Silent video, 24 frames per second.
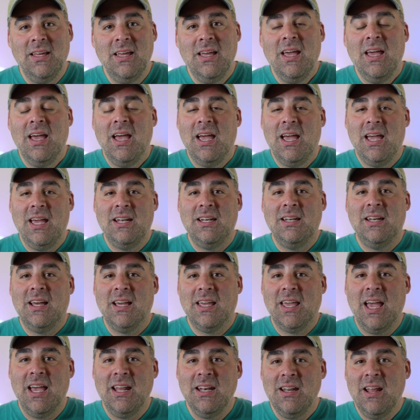And
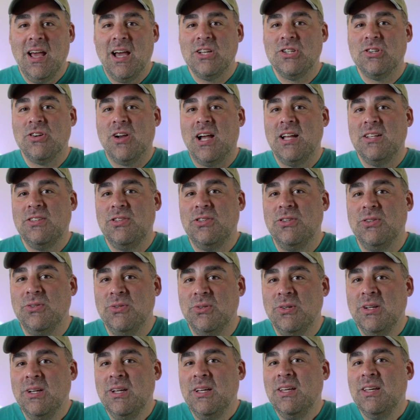again, I try to
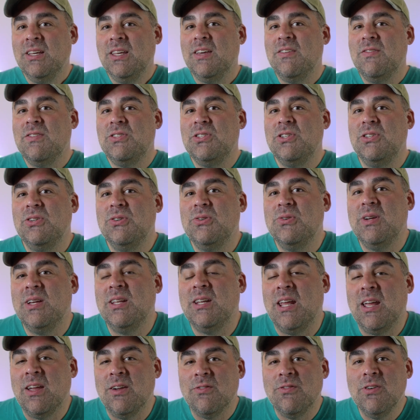give it to you in
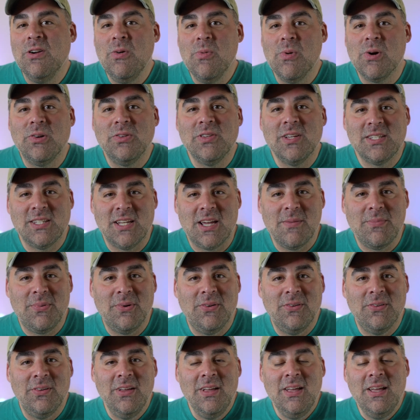a real world
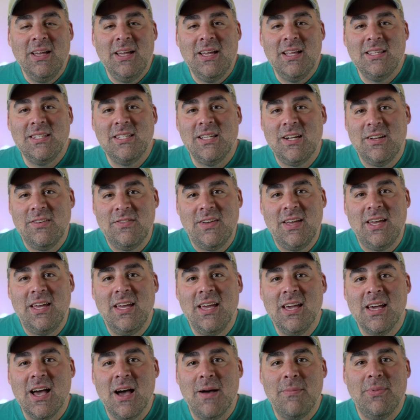example instead of a
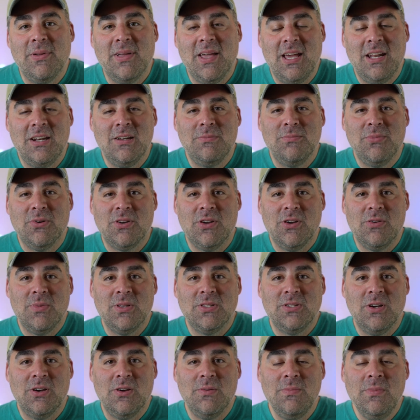complicated procurement
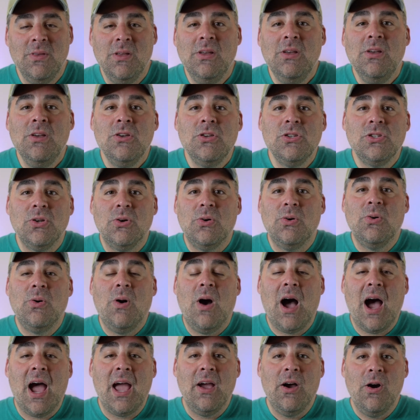term. So
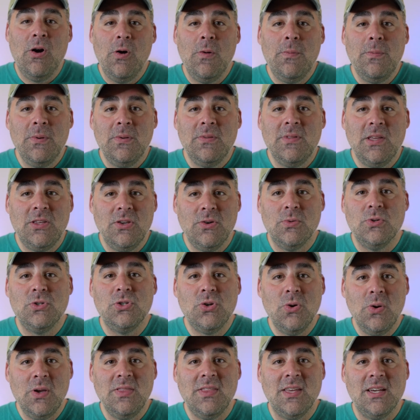I hope that you
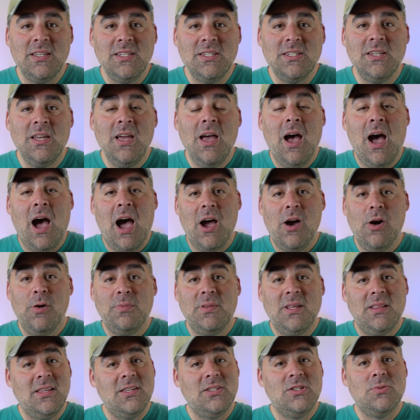enjoyed this. I hope
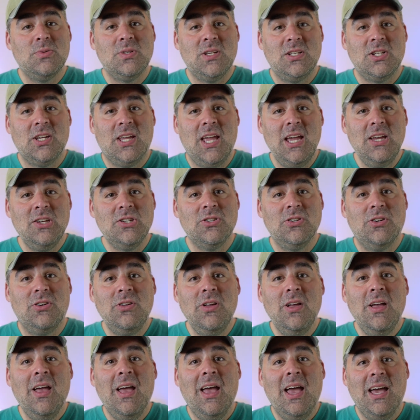that this was educational.
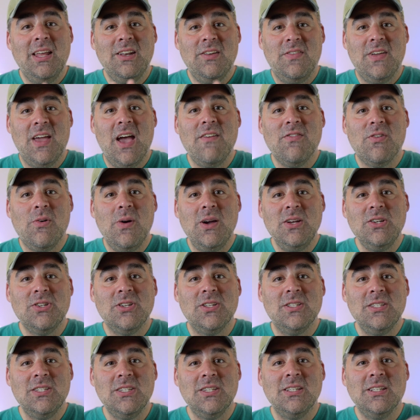And if you have
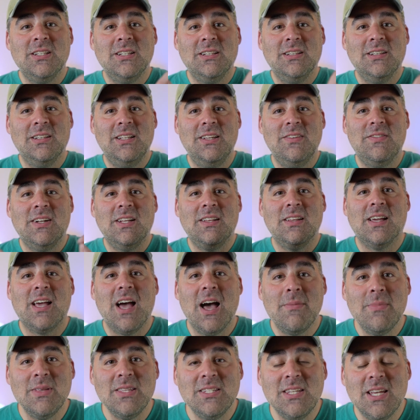questions, leave it in the
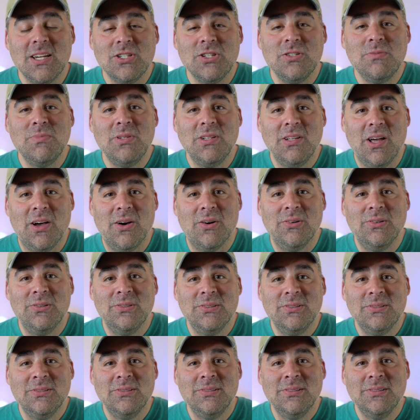comments section below.
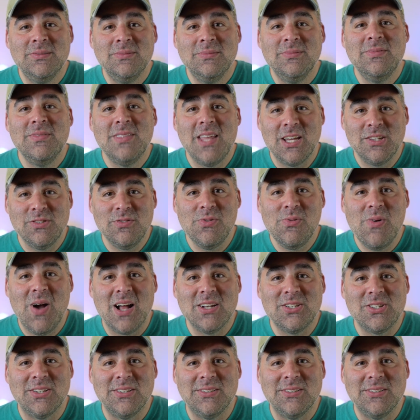Thanks for watching.